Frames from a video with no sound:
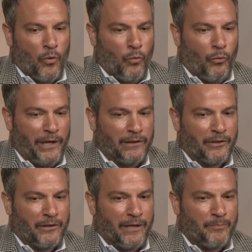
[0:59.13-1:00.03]
we
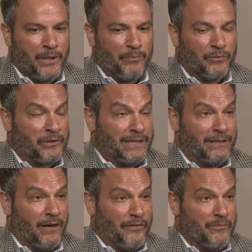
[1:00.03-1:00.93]
learned that people really
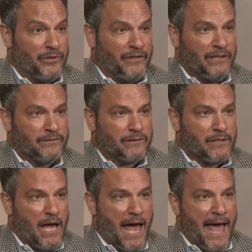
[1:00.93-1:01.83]
love the movie.
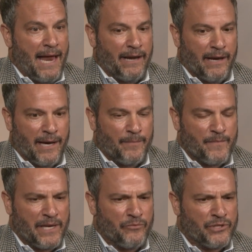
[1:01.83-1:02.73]
And um,
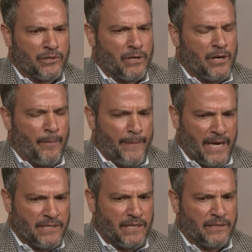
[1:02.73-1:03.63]
it was
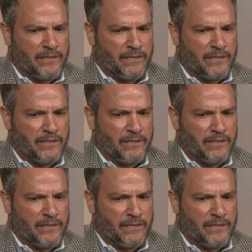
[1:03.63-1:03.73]
amazing